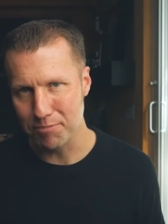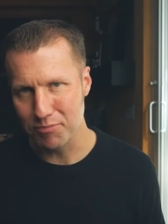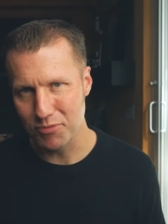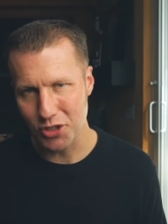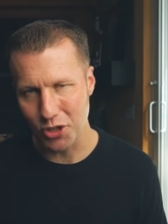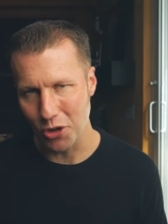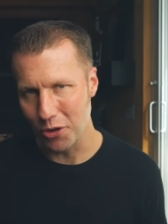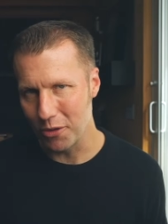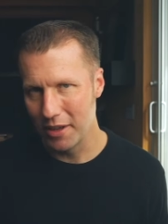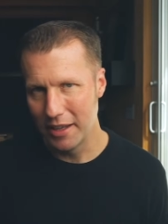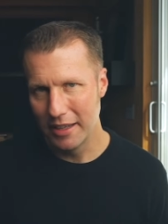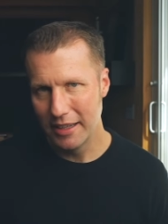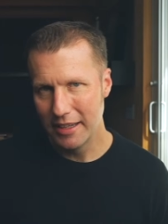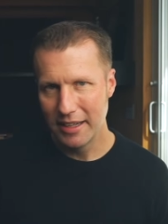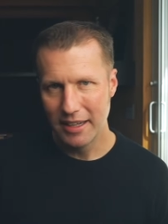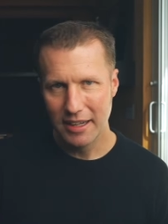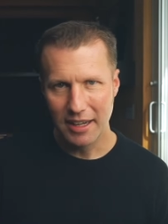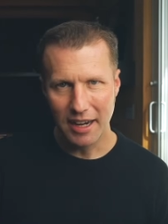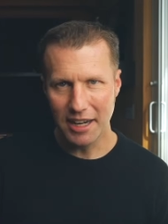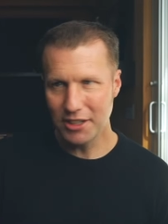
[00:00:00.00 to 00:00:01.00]
So
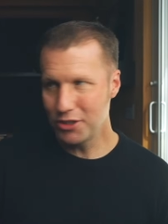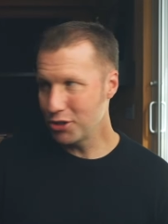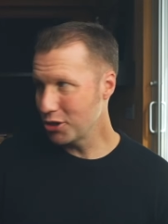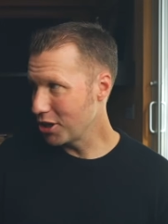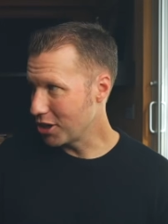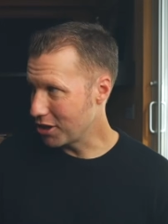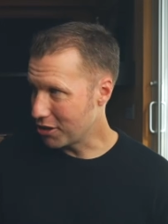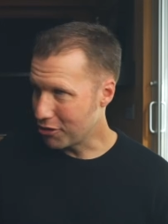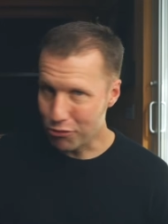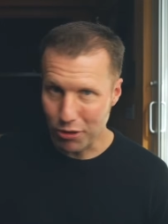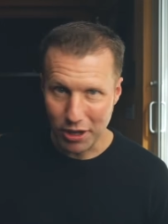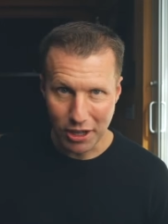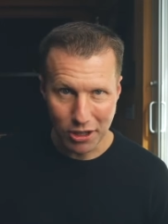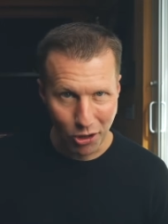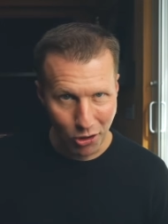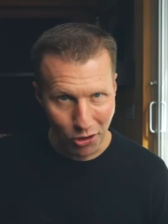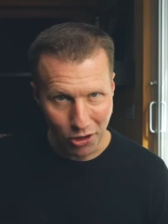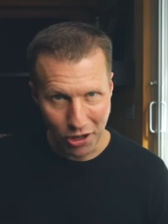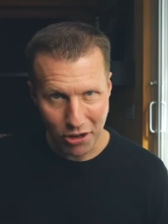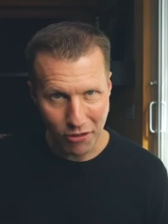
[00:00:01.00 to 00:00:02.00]
I took a
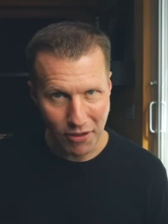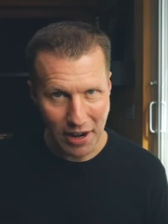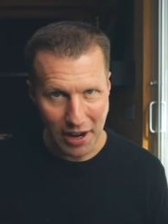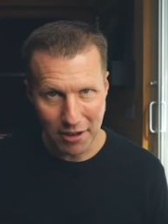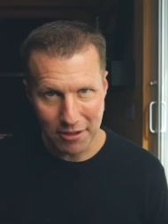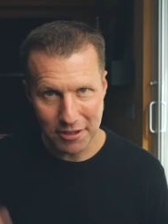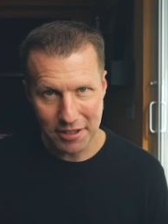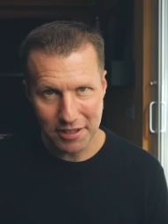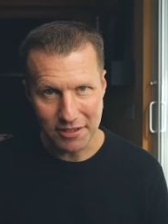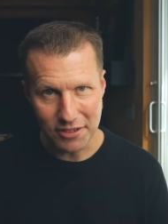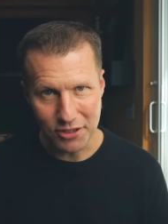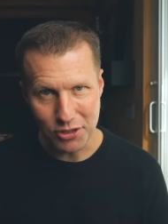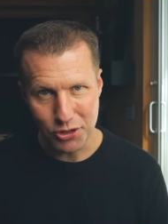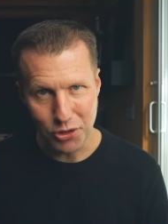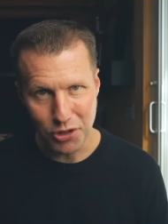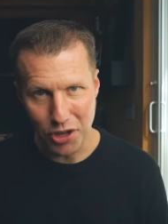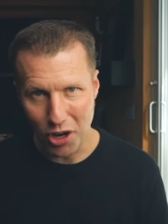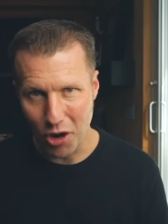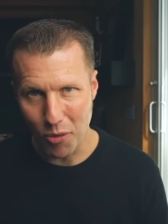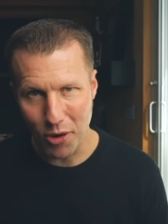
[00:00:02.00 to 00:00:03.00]
critical look around the
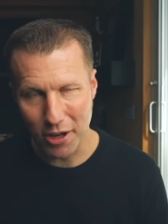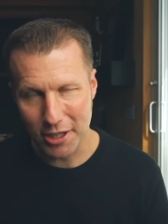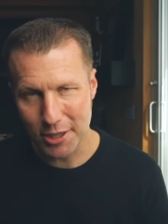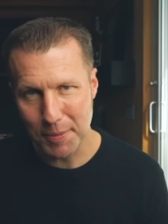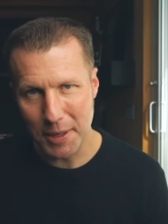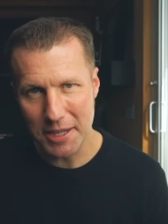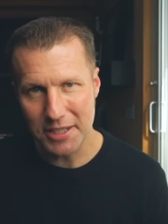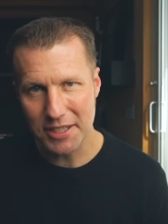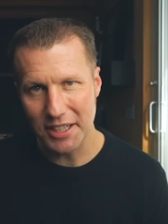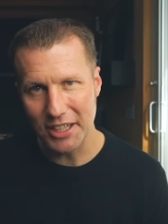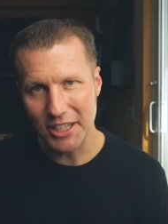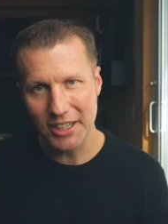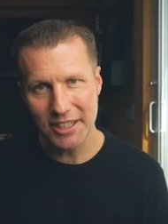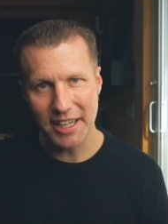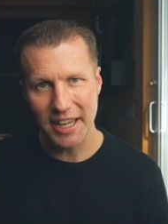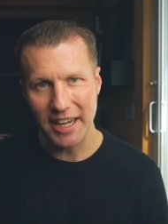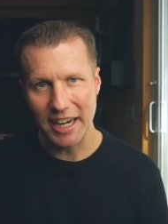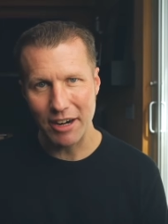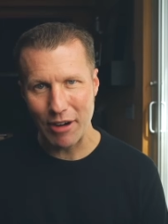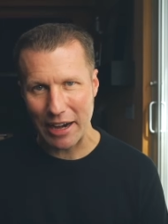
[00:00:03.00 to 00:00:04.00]
studio workspace here
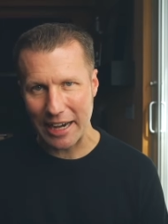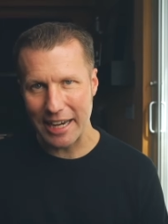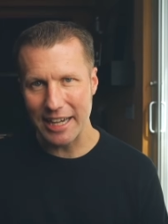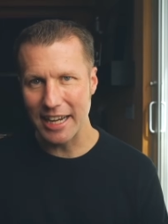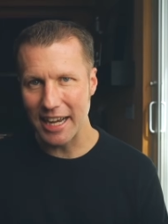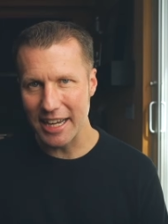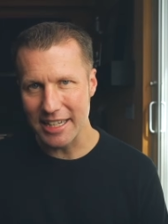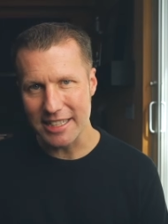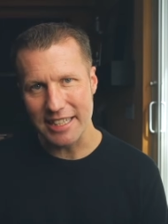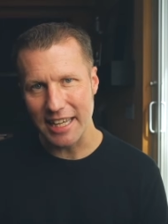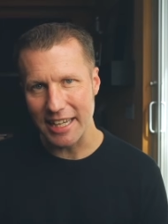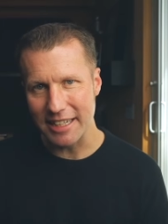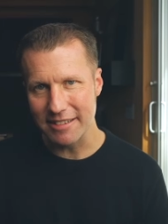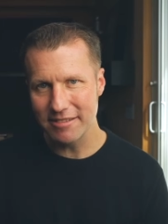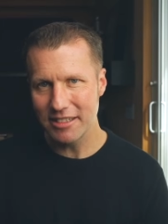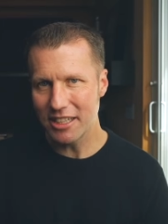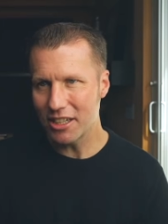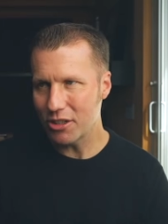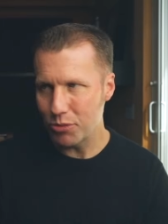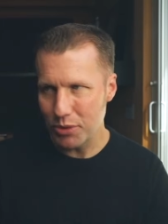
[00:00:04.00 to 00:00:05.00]
and I recognized that,
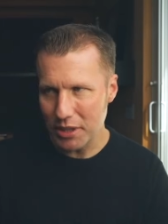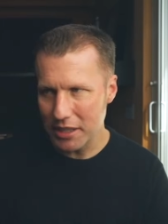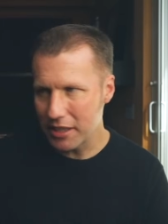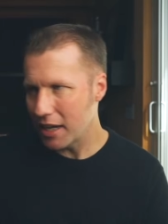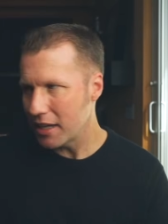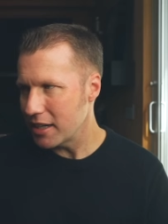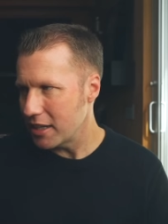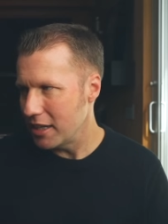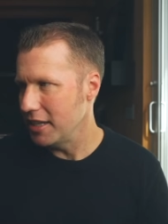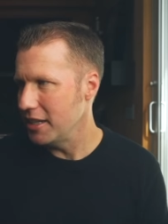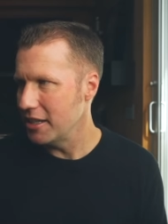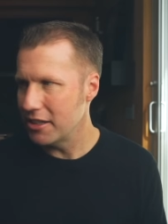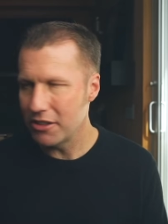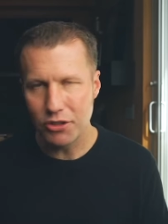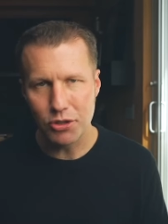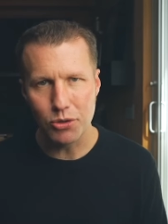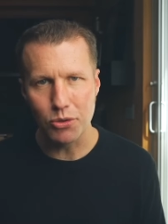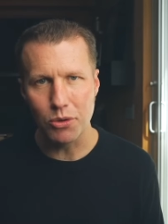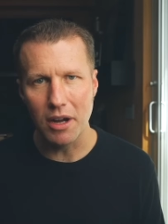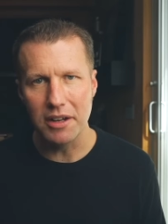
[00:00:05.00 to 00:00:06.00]
you know, we kind of needed
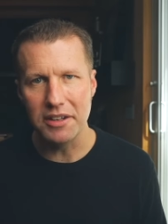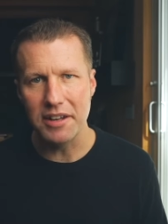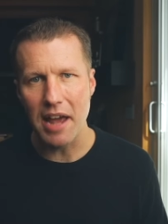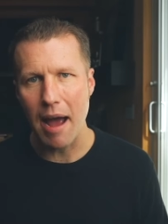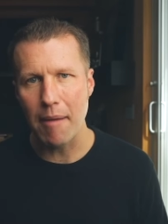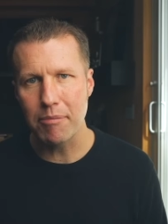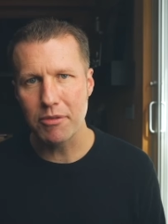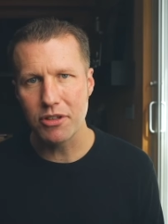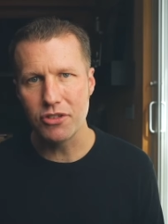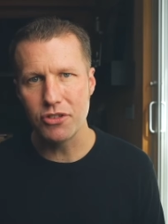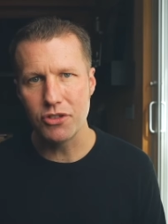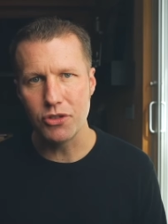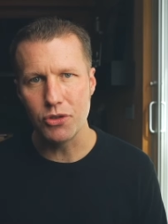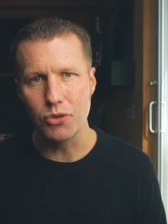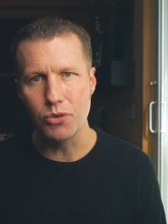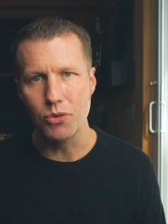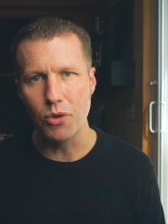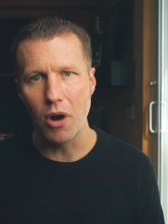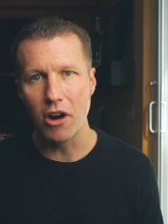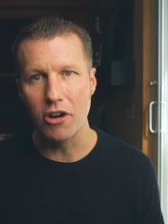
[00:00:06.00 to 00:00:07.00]
to adapt
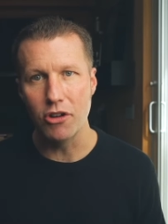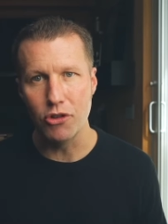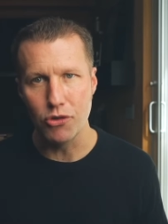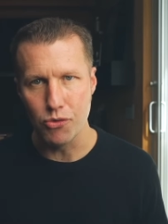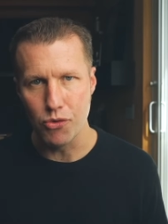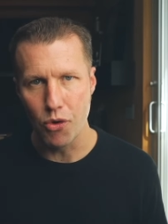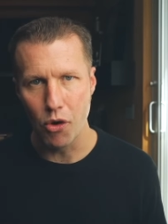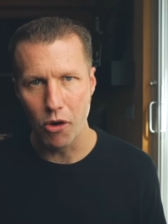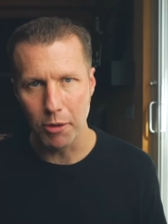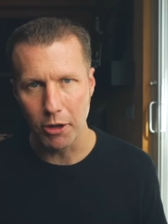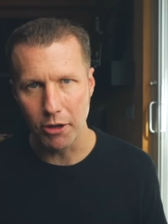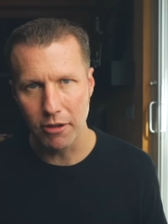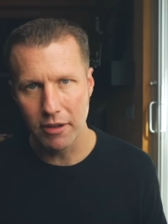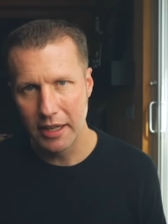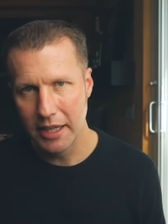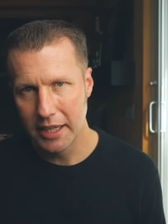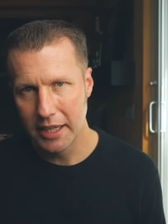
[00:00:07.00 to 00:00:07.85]
to our new normal.